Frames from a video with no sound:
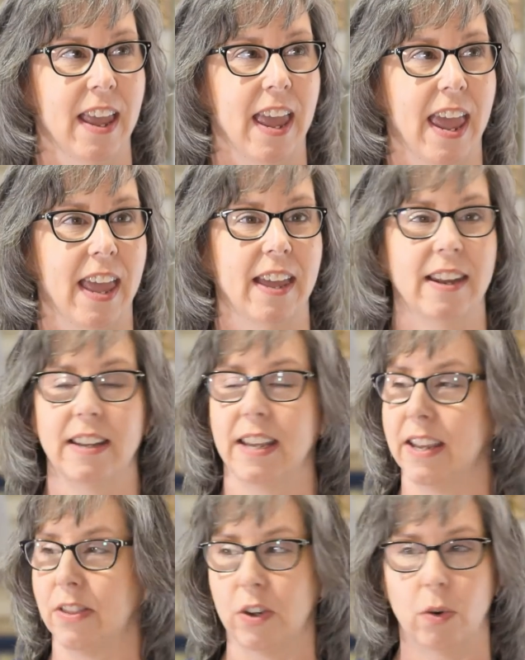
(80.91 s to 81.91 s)
and
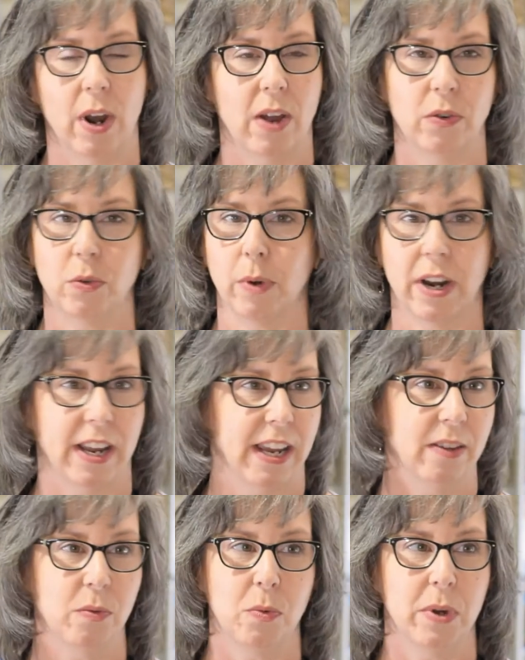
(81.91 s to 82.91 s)
hit the ground
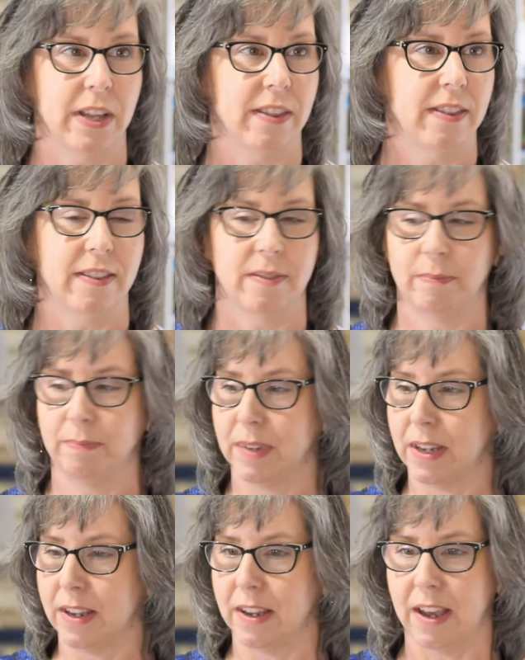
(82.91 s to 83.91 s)
running with,
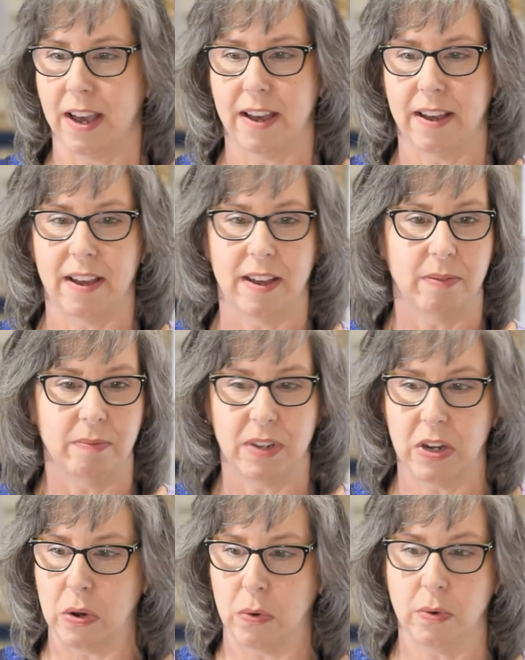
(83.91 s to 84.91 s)
uh,
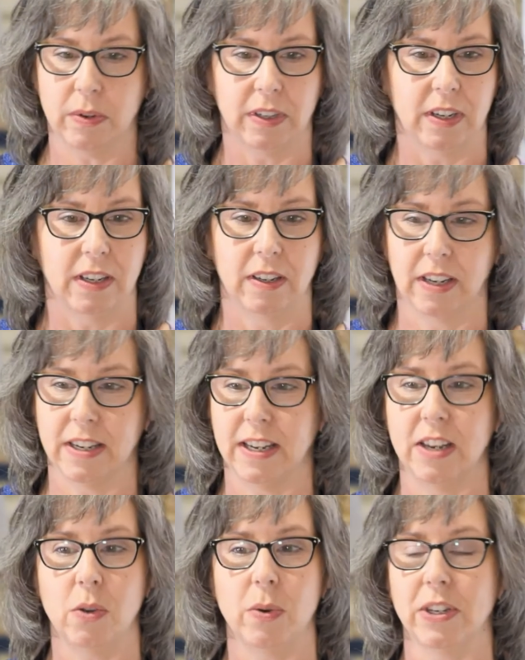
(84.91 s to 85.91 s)
you know,
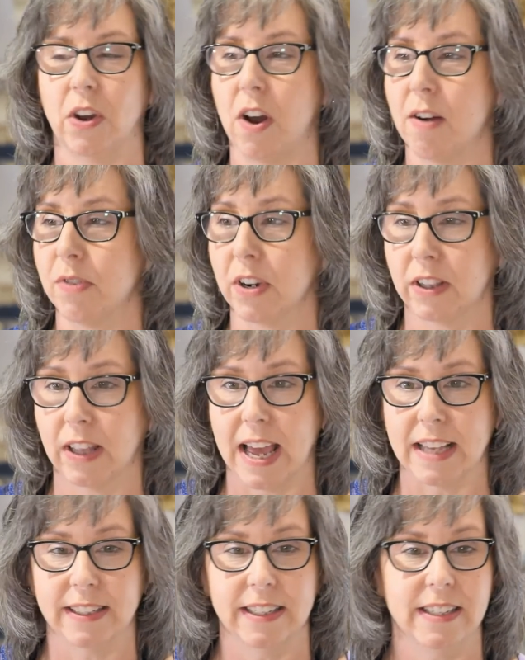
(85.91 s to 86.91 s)
continuing to offer
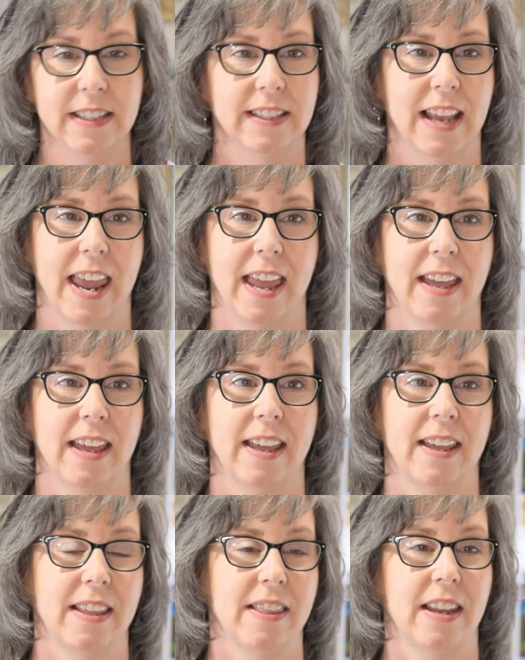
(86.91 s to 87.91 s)
classes
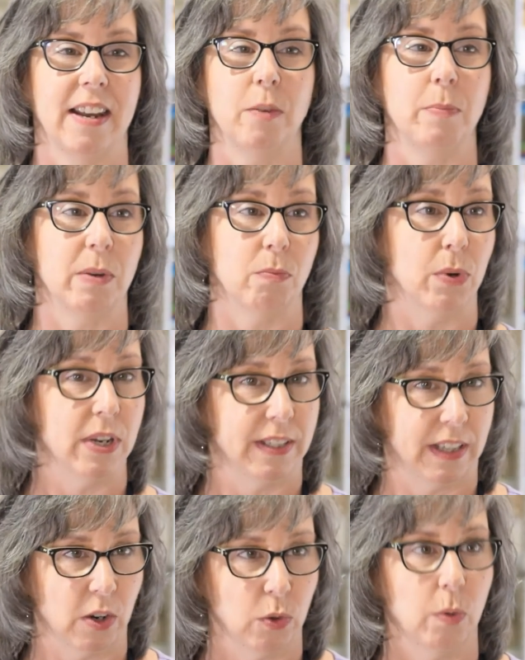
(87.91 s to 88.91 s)
and, uh, that had been
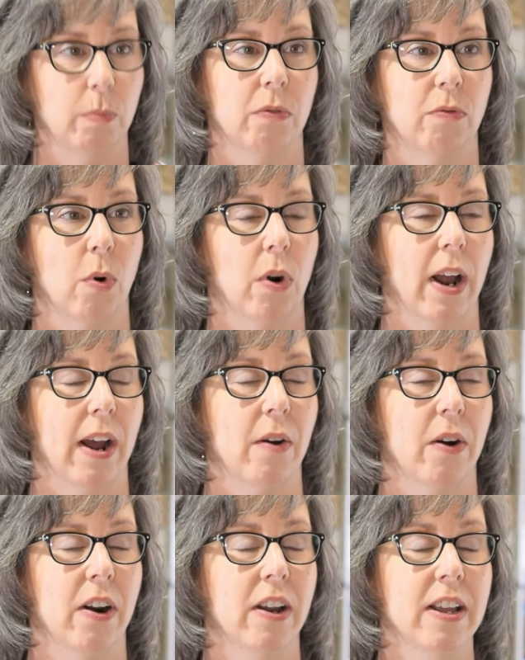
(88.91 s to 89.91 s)
pre-scheduled before
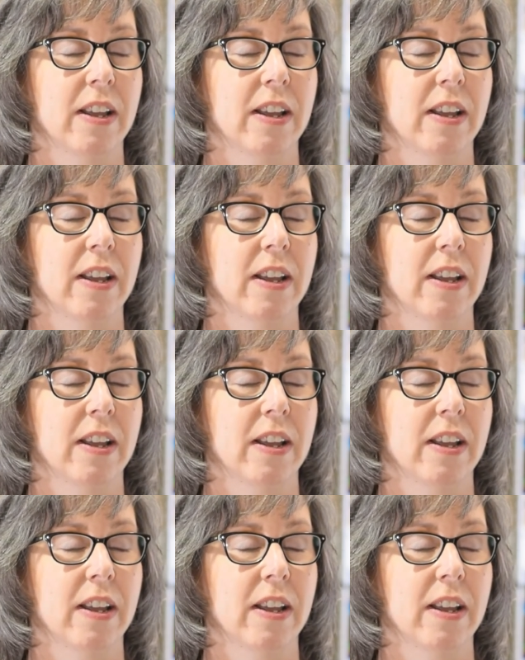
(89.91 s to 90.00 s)
our